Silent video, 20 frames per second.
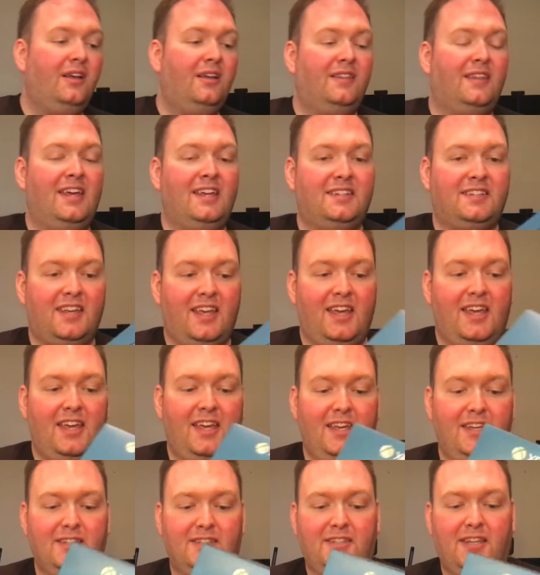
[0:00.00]
This
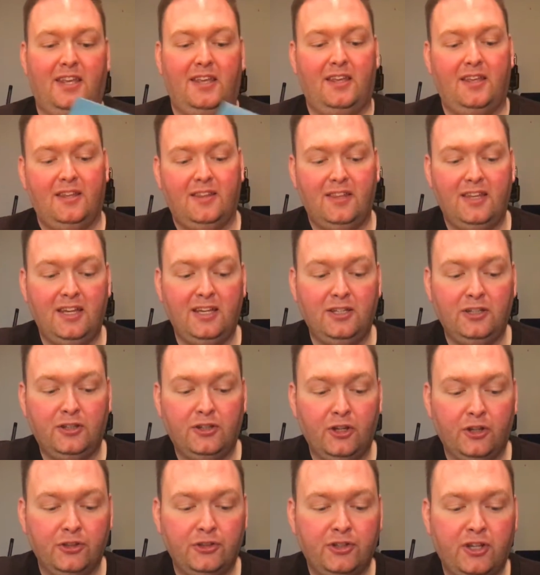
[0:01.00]
is the
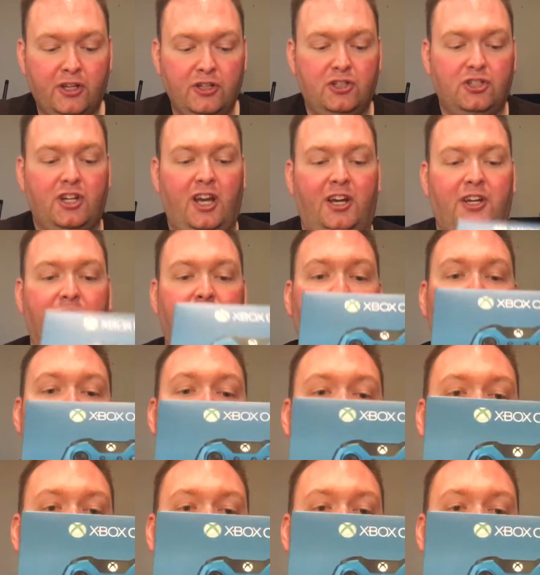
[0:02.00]
Dusk Shadow